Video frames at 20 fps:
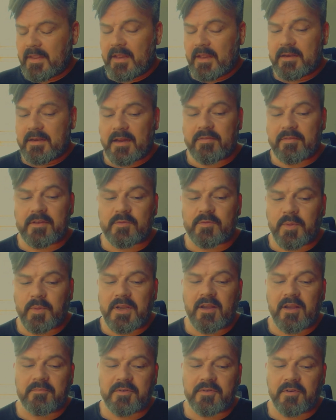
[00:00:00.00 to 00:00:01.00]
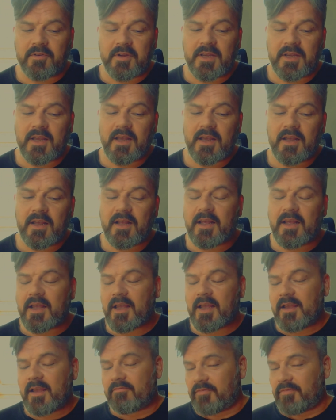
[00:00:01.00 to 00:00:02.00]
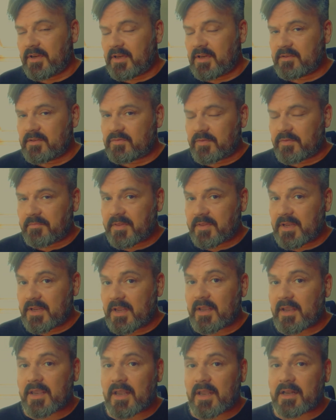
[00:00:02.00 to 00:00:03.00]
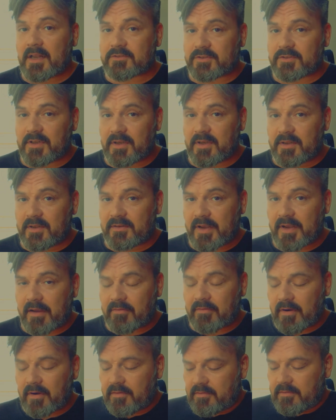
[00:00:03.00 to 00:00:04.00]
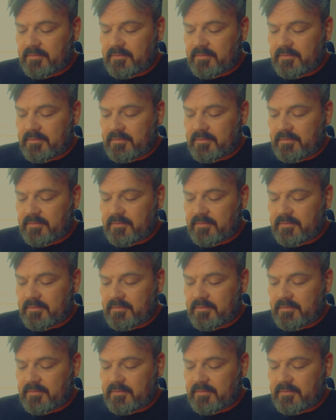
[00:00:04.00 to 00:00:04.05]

Now this week I'm doing readings from the Akashic Tarot.